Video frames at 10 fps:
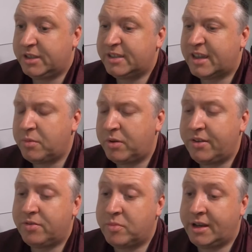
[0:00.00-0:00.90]
which is keeping
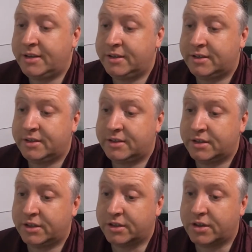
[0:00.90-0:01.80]

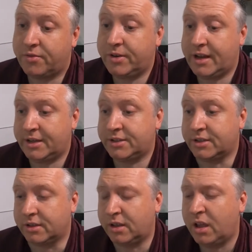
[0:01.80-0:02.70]
information
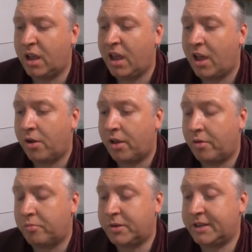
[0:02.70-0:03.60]
confidential,
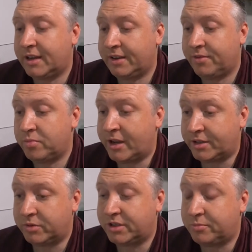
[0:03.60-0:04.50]
particularly
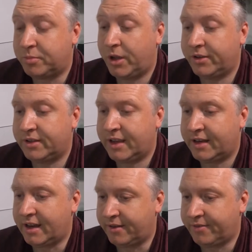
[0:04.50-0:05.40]
information which is personally
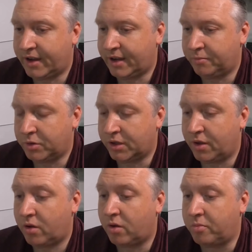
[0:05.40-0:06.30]
identifiable
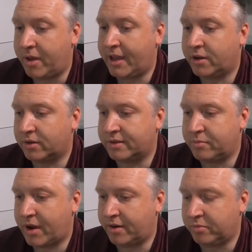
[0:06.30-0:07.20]
or may cause
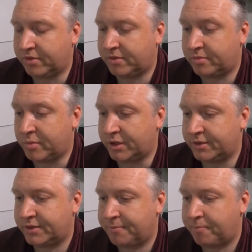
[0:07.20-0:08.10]

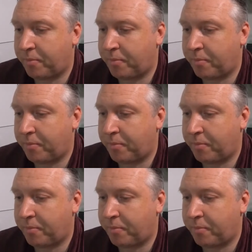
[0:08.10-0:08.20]
embarrassment.